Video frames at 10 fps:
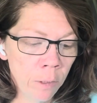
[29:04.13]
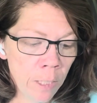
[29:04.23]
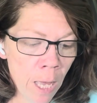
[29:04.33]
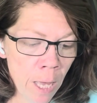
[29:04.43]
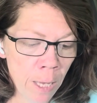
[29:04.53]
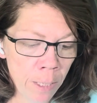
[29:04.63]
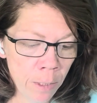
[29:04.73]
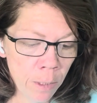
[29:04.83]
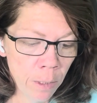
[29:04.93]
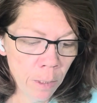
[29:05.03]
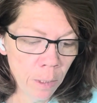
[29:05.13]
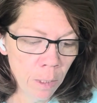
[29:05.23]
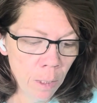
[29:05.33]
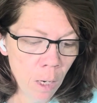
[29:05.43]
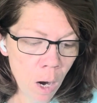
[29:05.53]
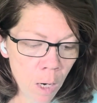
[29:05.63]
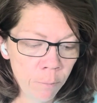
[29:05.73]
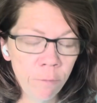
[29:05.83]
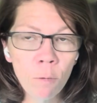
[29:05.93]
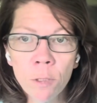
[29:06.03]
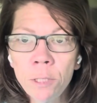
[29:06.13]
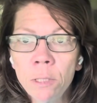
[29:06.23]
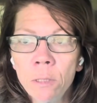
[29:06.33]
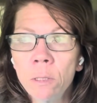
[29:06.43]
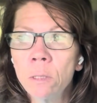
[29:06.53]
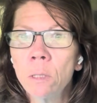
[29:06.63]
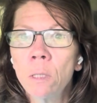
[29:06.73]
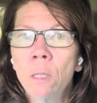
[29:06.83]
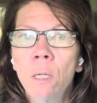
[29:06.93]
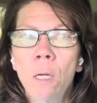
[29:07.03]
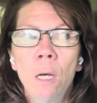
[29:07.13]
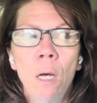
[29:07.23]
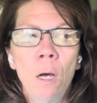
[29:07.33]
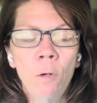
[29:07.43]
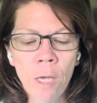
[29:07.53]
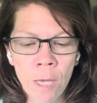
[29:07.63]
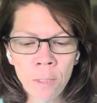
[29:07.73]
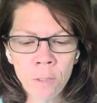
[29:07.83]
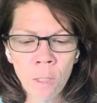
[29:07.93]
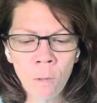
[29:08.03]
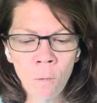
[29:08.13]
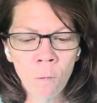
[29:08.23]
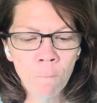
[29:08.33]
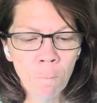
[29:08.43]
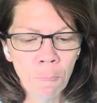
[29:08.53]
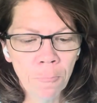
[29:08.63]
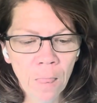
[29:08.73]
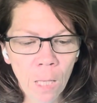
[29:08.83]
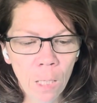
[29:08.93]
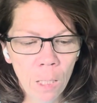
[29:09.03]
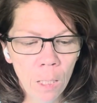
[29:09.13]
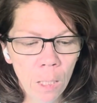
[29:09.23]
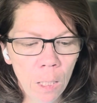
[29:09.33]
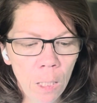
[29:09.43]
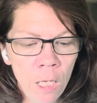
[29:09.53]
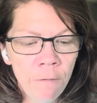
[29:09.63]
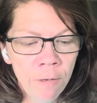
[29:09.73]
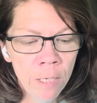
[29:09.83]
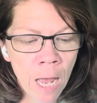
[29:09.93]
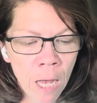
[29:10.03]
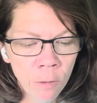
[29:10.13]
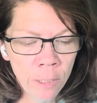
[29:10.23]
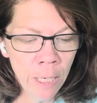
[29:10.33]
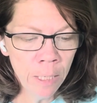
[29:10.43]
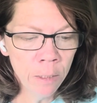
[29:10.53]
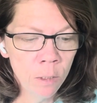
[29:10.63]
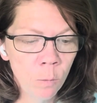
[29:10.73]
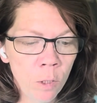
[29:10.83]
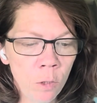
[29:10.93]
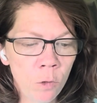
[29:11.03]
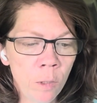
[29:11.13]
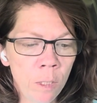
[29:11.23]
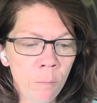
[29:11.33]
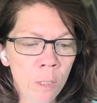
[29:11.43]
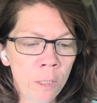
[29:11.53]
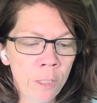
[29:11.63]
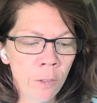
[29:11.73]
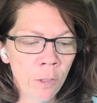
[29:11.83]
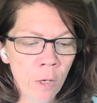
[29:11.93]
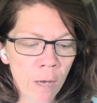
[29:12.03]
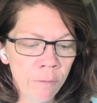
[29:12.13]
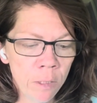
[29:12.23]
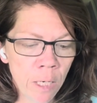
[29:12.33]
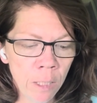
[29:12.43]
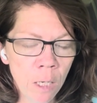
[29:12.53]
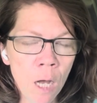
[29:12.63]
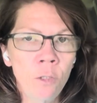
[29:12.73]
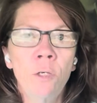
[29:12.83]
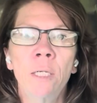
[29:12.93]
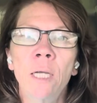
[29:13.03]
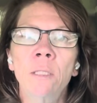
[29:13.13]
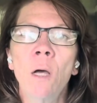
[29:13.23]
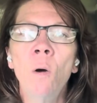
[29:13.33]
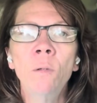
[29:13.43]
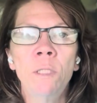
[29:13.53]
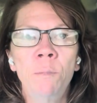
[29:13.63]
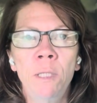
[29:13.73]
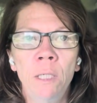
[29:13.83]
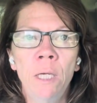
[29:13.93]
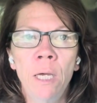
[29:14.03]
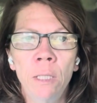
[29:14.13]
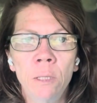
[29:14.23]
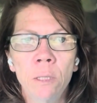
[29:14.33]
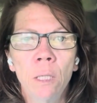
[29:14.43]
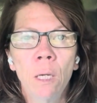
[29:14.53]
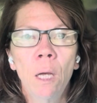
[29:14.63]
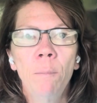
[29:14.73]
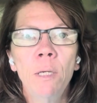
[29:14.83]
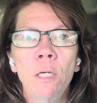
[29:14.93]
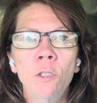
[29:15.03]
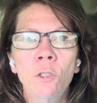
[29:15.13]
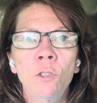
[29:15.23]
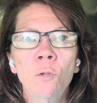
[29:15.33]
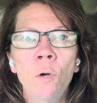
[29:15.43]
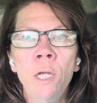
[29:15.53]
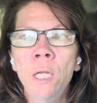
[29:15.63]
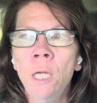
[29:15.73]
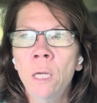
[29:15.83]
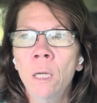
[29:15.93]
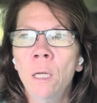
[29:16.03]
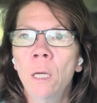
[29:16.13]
10, armed forces. Okay, so even nowadays, when you join the military, you have to sign a contract. That's always been the case, because you're joining